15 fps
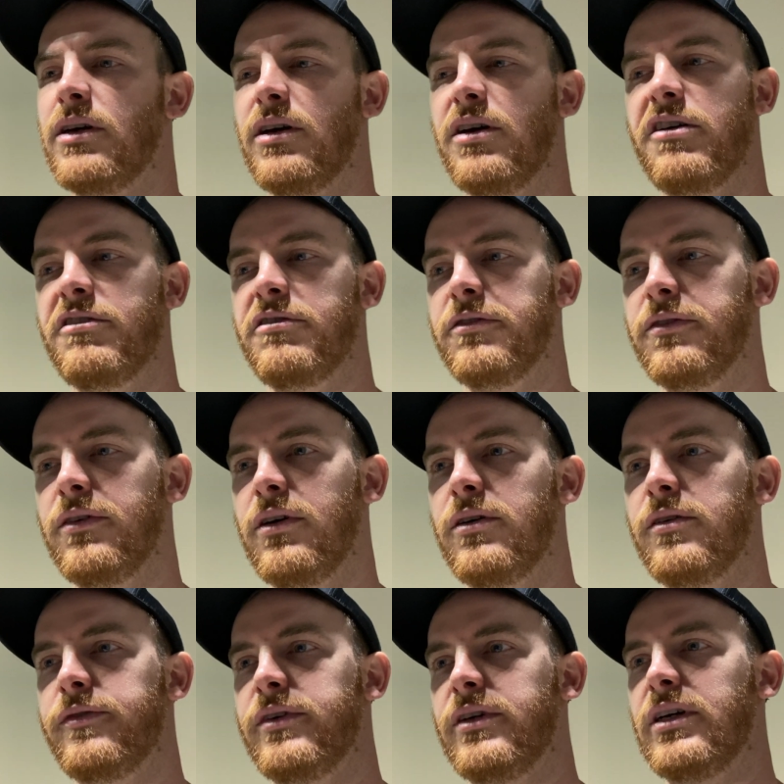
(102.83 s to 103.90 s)

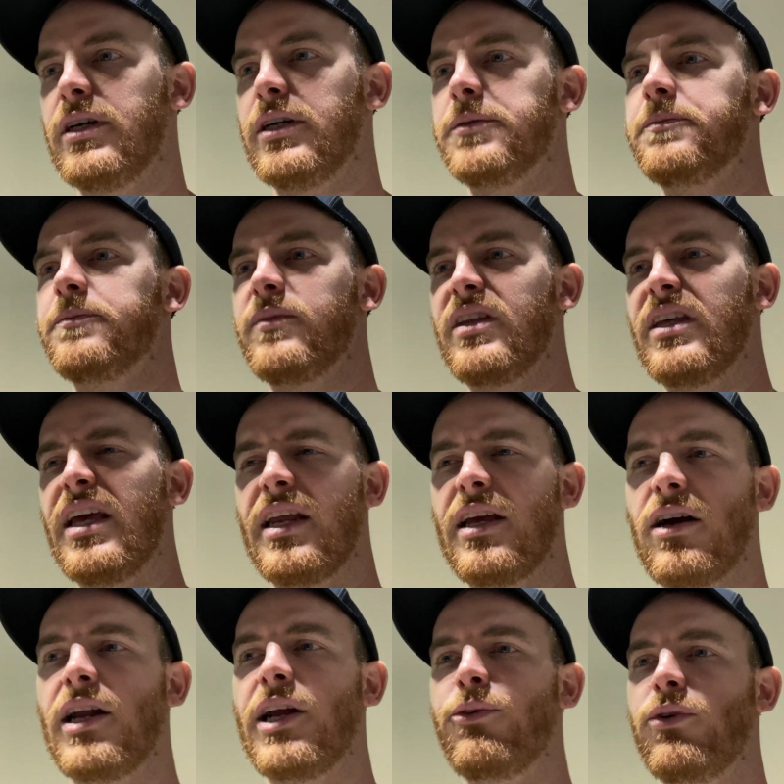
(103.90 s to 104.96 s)
of getting
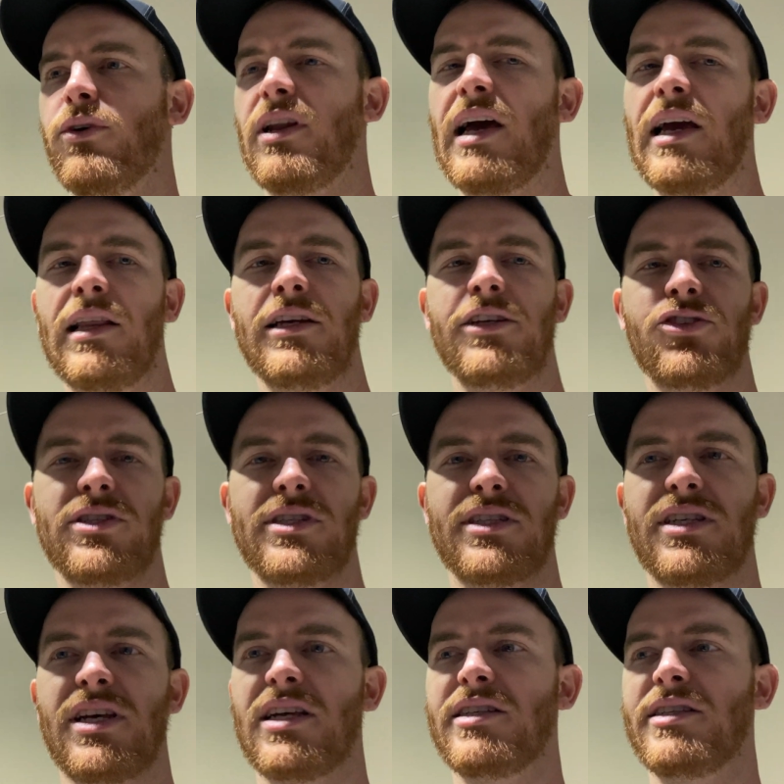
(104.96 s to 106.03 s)
on it real lightly just to
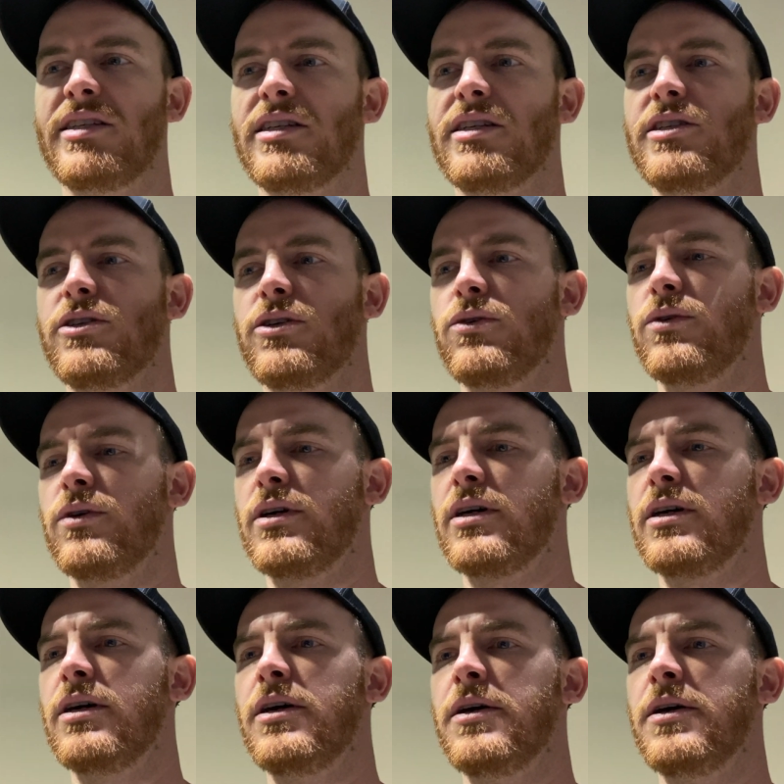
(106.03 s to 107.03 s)
test it. So